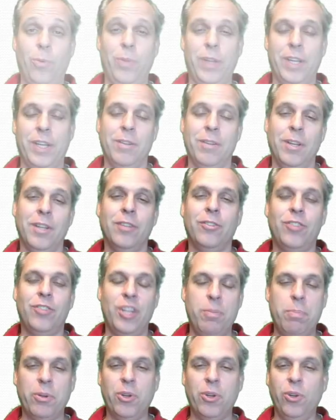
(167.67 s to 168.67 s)
the
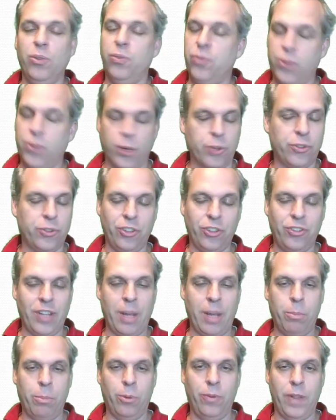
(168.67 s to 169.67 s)
typical first
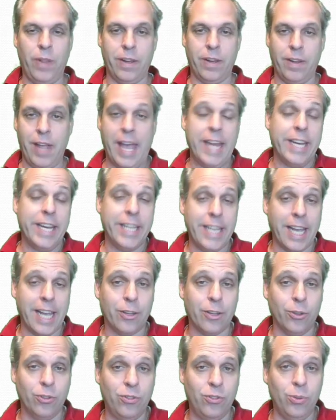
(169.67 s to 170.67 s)
example that any
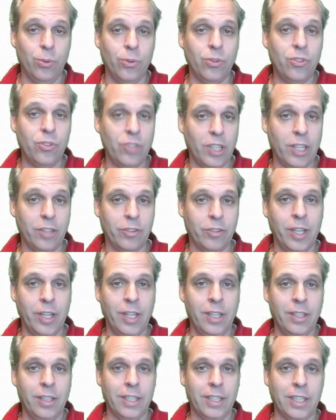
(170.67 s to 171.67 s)
calculus student sees
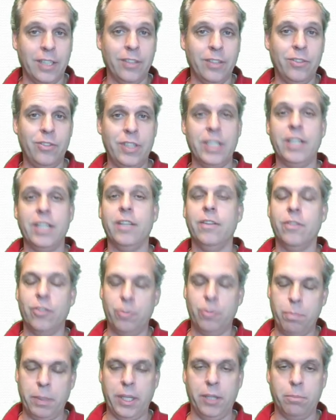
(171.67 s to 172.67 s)
is the
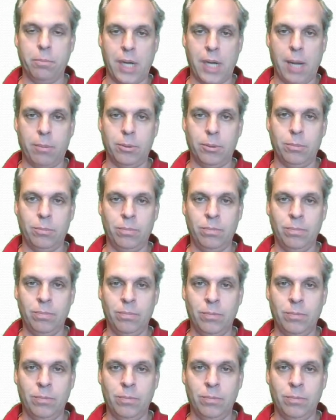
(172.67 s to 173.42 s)
speed problem.